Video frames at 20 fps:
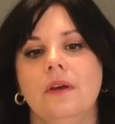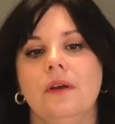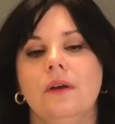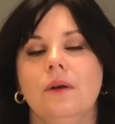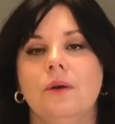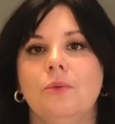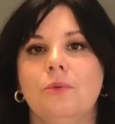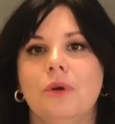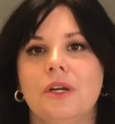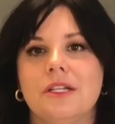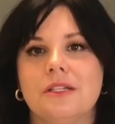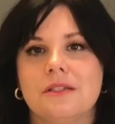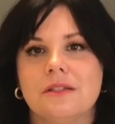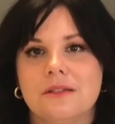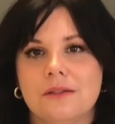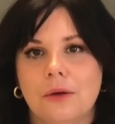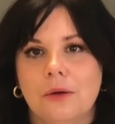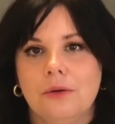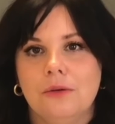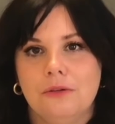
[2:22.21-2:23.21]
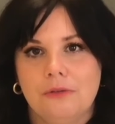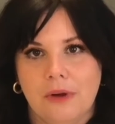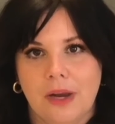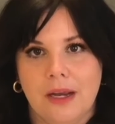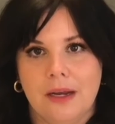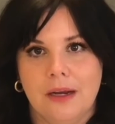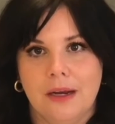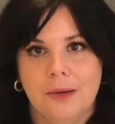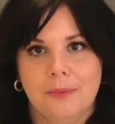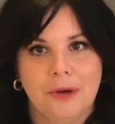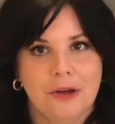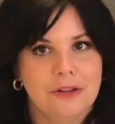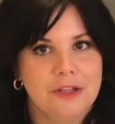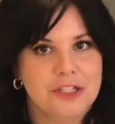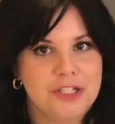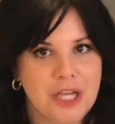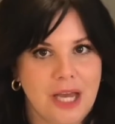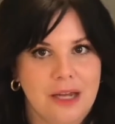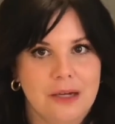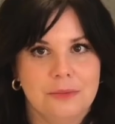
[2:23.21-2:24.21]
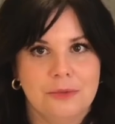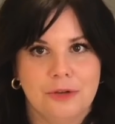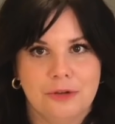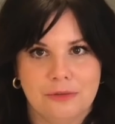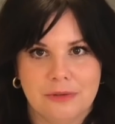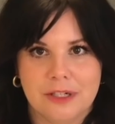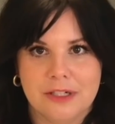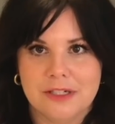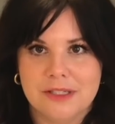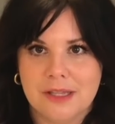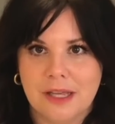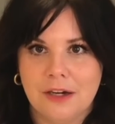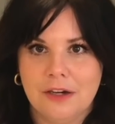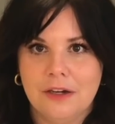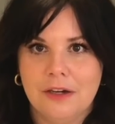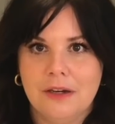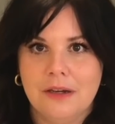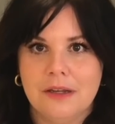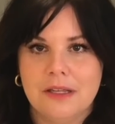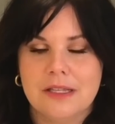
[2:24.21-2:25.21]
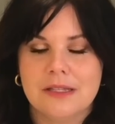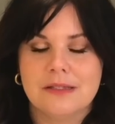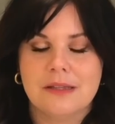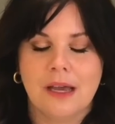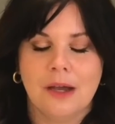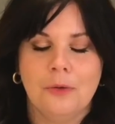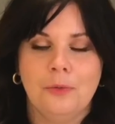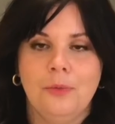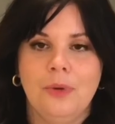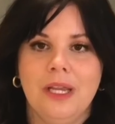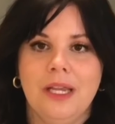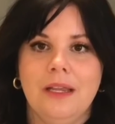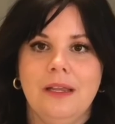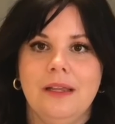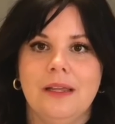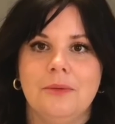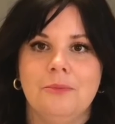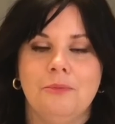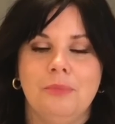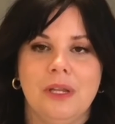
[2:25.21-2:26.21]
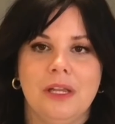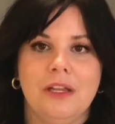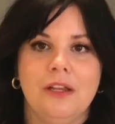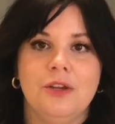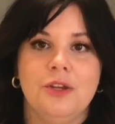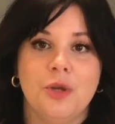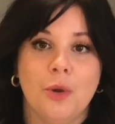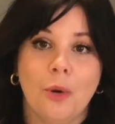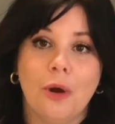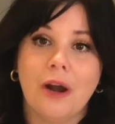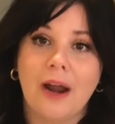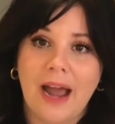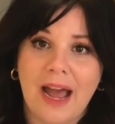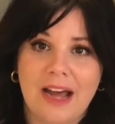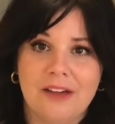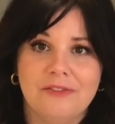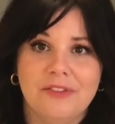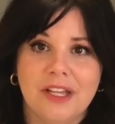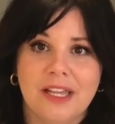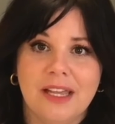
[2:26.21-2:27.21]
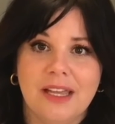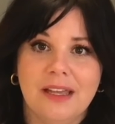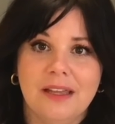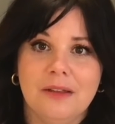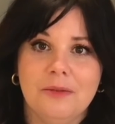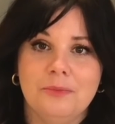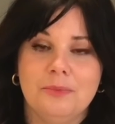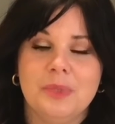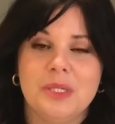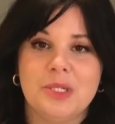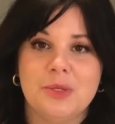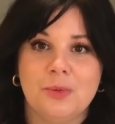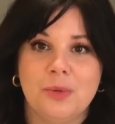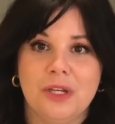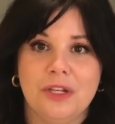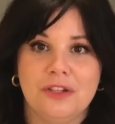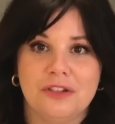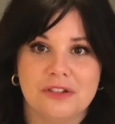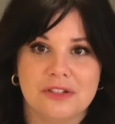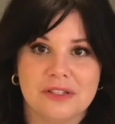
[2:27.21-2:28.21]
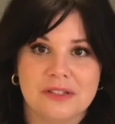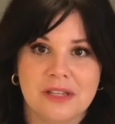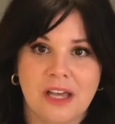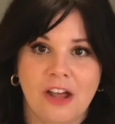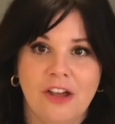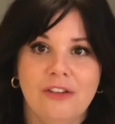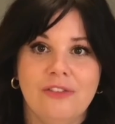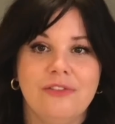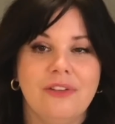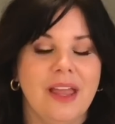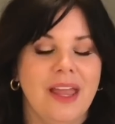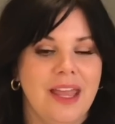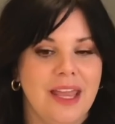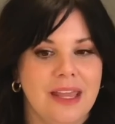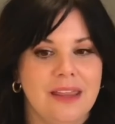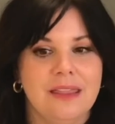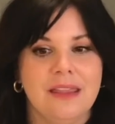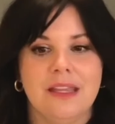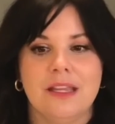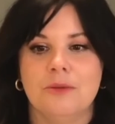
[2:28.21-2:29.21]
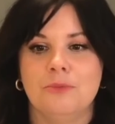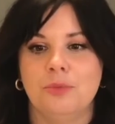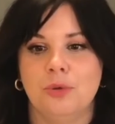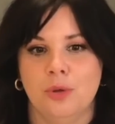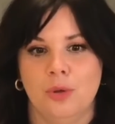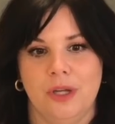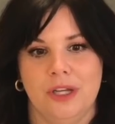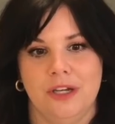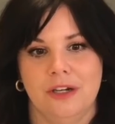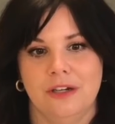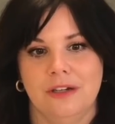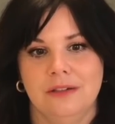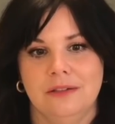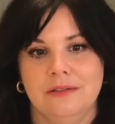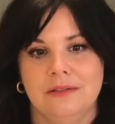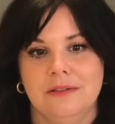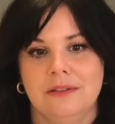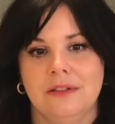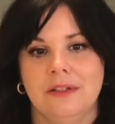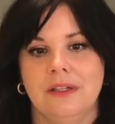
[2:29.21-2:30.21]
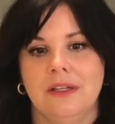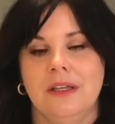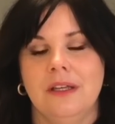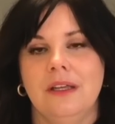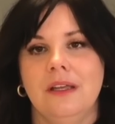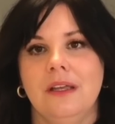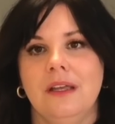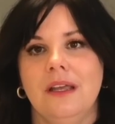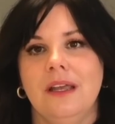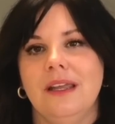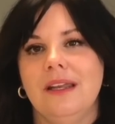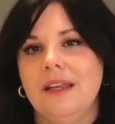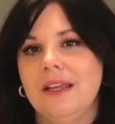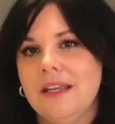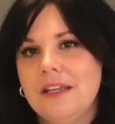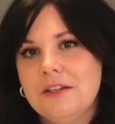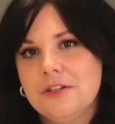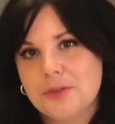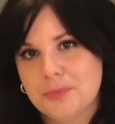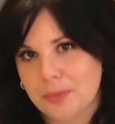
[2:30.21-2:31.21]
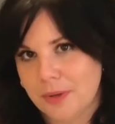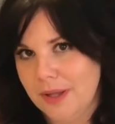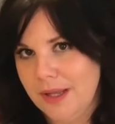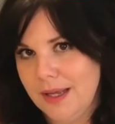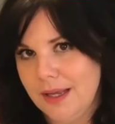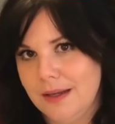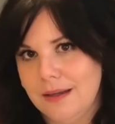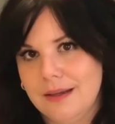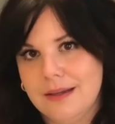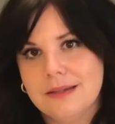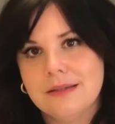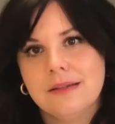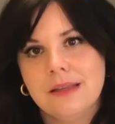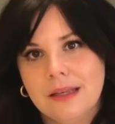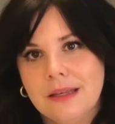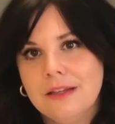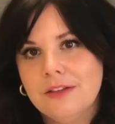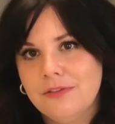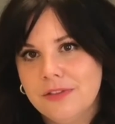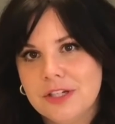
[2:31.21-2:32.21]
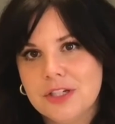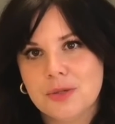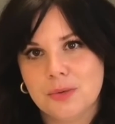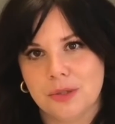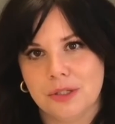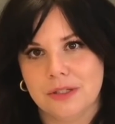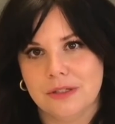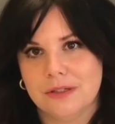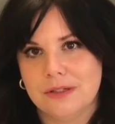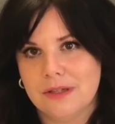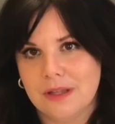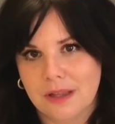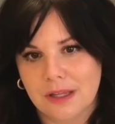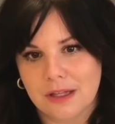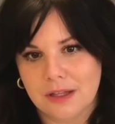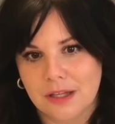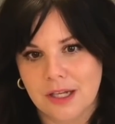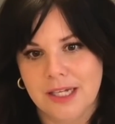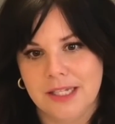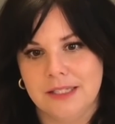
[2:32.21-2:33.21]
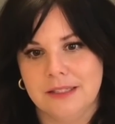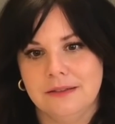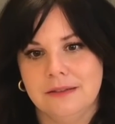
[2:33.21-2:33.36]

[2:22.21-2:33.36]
What is so great about the Chatham Career Center is that we can be your advocate between yourself and the employer and each plan is individual to the client.